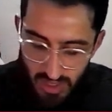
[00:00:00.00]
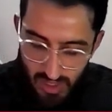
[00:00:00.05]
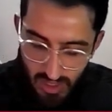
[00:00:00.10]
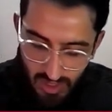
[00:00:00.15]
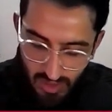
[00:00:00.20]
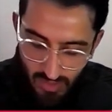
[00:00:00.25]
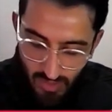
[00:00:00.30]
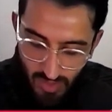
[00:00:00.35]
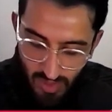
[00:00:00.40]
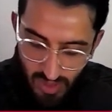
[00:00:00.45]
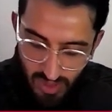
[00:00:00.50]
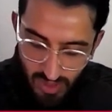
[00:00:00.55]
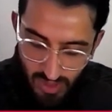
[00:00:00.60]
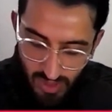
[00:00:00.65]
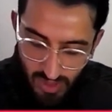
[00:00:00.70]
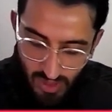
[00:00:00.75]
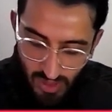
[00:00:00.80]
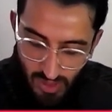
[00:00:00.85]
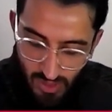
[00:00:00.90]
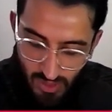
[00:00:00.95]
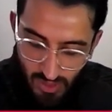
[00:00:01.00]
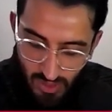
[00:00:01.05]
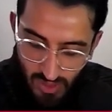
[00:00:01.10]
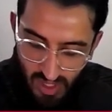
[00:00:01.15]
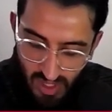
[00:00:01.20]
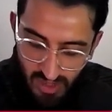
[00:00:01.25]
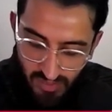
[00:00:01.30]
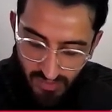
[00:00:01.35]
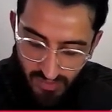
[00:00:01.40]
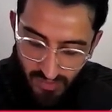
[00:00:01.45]
One, two,
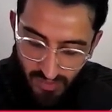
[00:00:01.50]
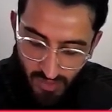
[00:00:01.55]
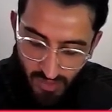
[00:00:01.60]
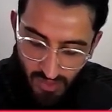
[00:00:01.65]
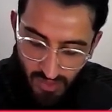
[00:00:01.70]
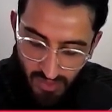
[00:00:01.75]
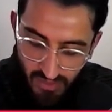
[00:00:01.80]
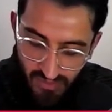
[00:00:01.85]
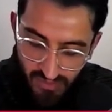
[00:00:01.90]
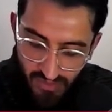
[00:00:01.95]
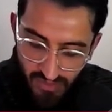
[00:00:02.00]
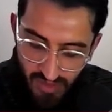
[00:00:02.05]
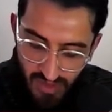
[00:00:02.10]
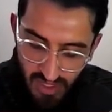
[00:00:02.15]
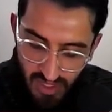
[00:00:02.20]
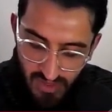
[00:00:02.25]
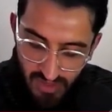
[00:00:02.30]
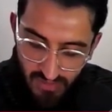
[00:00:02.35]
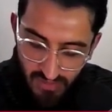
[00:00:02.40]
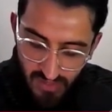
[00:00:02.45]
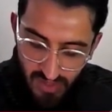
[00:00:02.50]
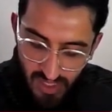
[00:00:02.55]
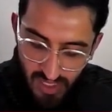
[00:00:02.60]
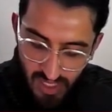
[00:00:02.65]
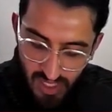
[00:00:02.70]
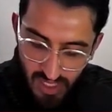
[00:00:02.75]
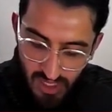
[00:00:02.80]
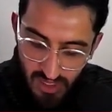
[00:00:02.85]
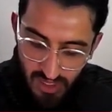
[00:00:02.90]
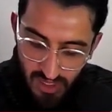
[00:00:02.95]
three, four, five,
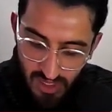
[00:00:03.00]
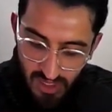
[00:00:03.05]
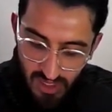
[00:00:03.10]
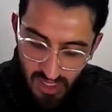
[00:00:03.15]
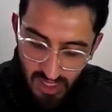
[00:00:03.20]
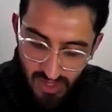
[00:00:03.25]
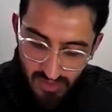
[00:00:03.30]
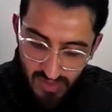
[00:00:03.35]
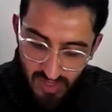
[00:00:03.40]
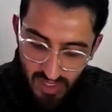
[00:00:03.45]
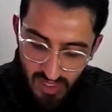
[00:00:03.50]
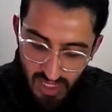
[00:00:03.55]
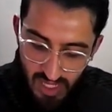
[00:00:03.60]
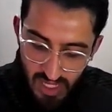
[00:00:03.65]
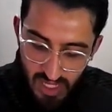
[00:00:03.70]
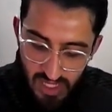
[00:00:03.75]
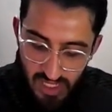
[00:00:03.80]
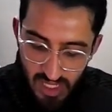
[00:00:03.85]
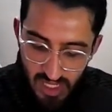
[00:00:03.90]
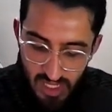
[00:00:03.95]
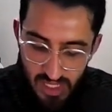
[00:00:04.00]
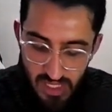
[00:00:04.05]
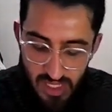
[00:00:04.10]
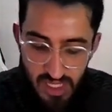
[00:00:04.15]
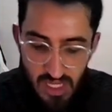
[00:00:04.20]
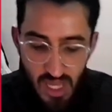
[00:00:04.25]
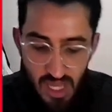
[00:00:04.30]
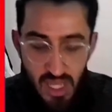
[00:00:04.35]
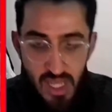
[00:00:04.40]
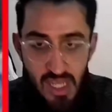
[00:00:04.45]
six, seven, eight,
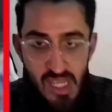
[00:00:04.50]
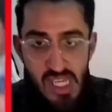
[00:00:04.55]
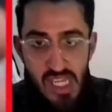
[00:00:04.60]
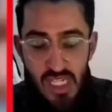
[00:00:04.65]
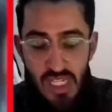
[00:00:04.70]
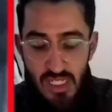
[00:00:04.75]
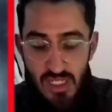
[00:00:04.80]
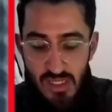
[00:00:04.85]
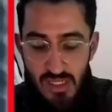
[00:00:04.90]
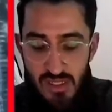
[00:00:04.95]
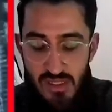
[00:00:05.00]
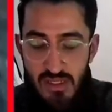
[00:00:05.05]
nine.